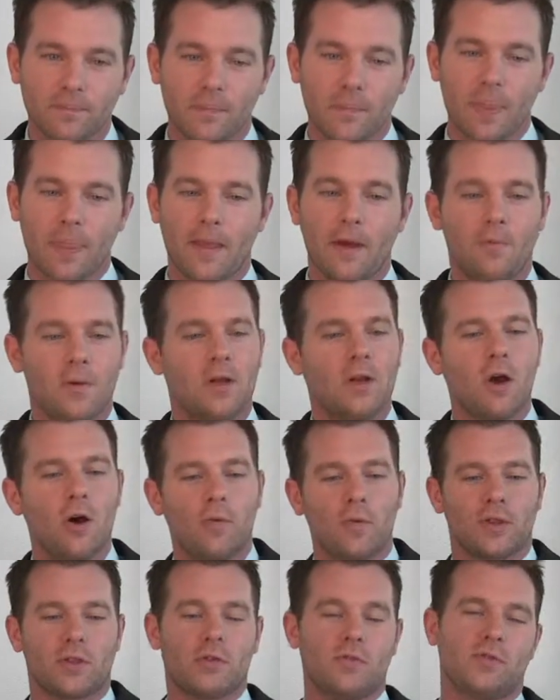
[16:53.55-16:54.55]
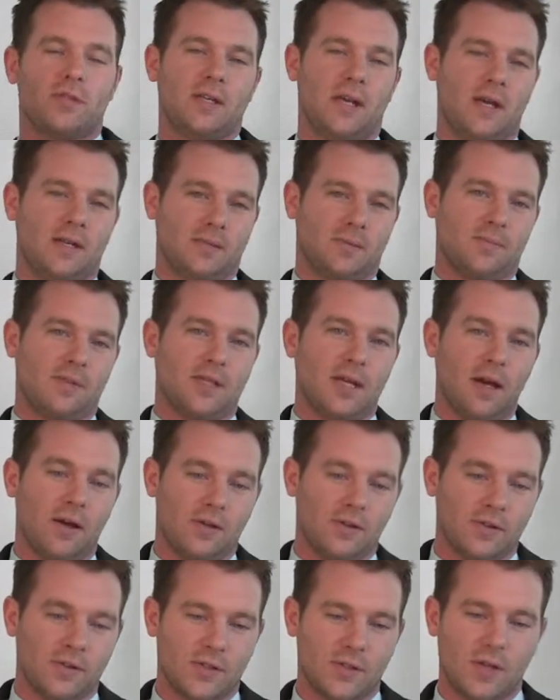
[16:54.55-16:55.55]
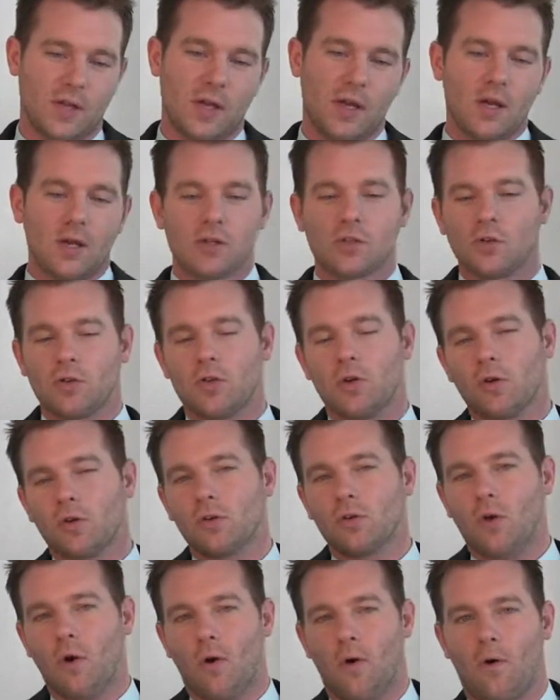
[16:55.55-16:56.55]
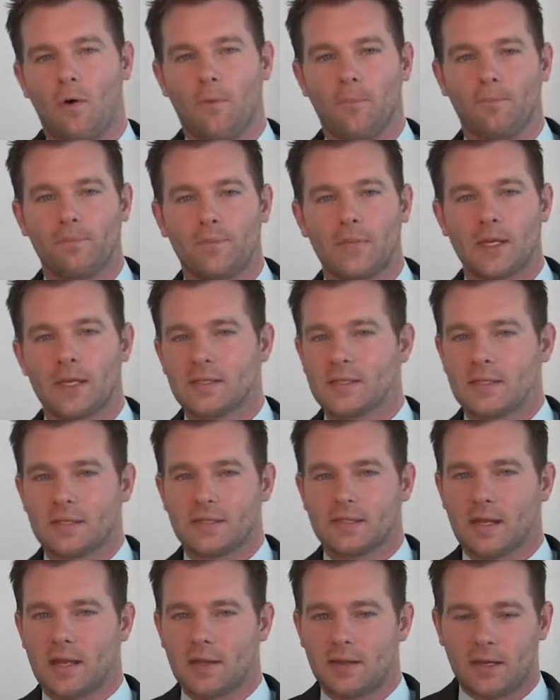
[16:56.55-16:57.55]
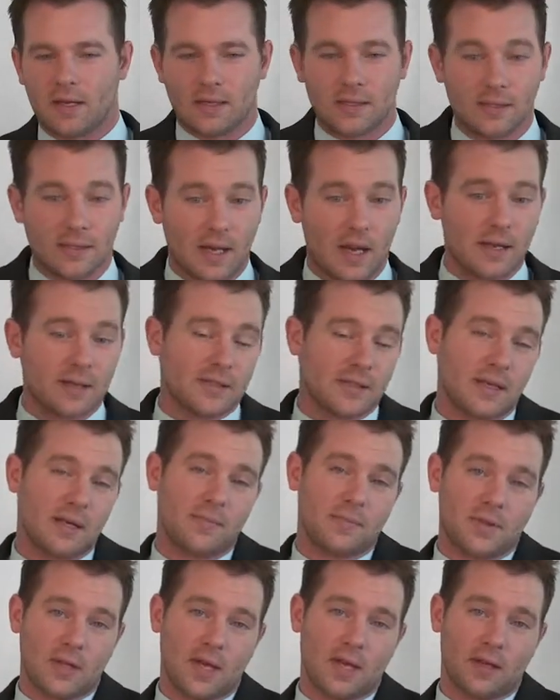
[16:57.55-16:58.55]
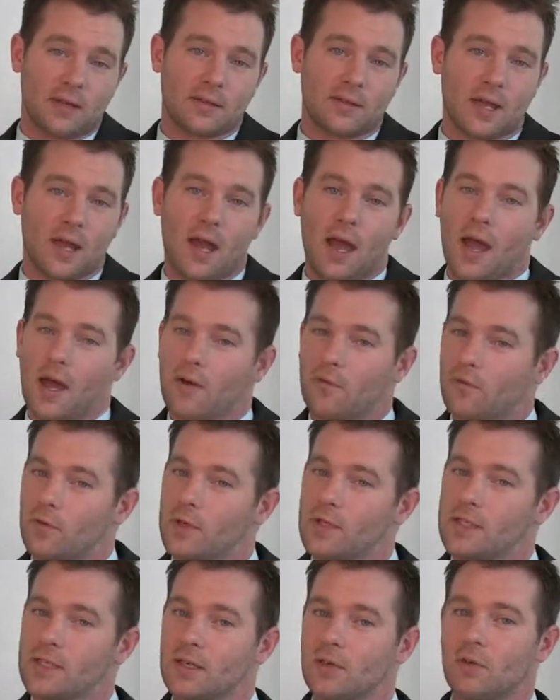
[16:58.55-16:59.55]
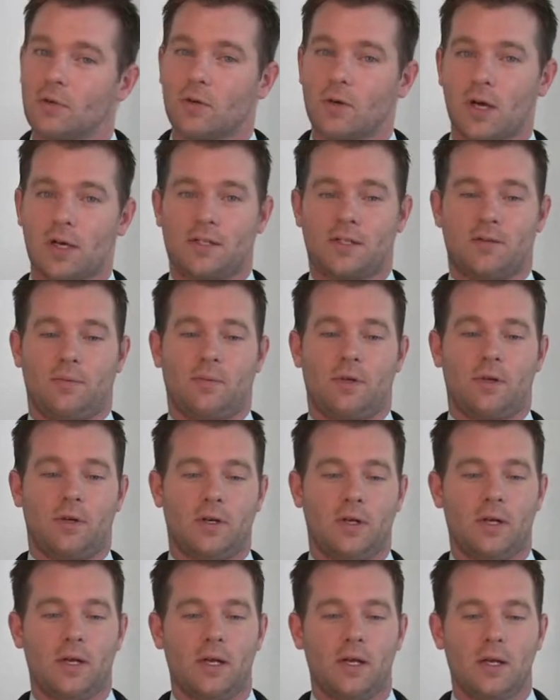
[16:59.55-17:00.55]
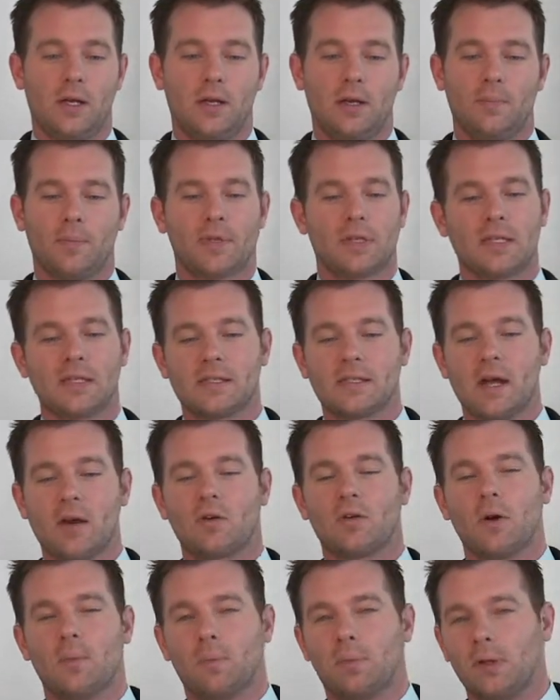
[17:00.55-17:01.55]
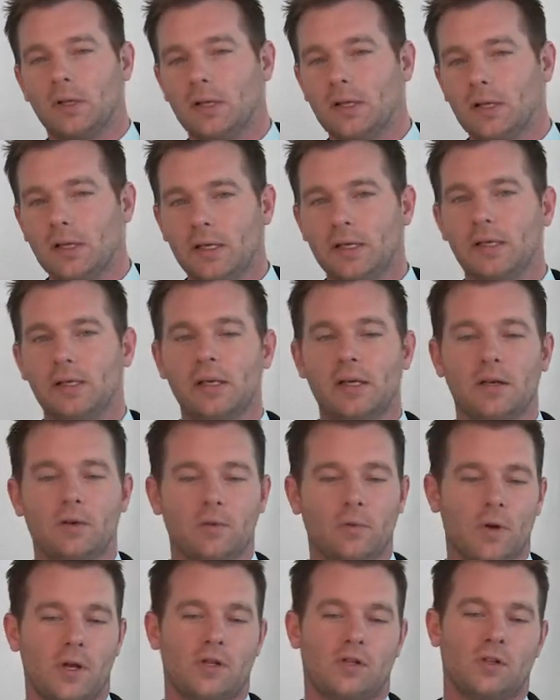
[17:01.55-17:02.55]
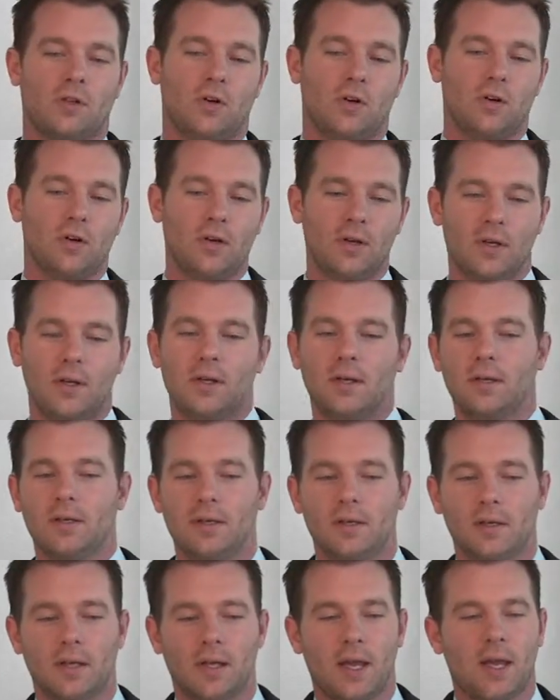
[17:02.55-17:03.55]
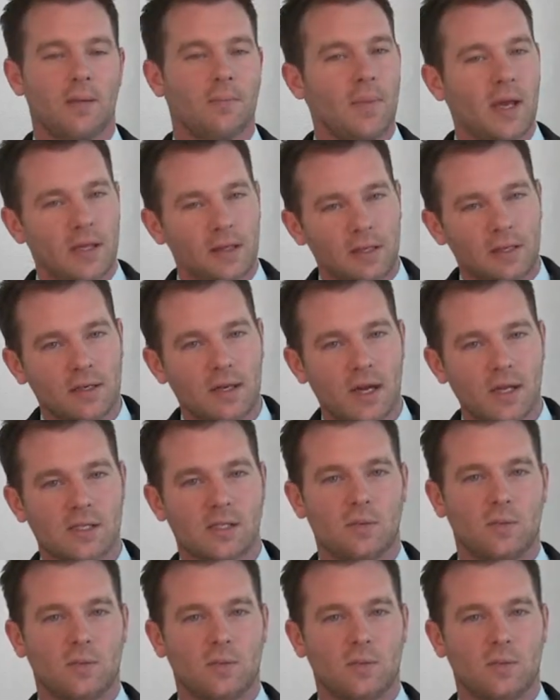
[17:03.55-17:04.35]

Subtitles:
And we know enthusiasm sells. So your goal is to say the exact same thing to every single customer, but to sound completely original and make the customer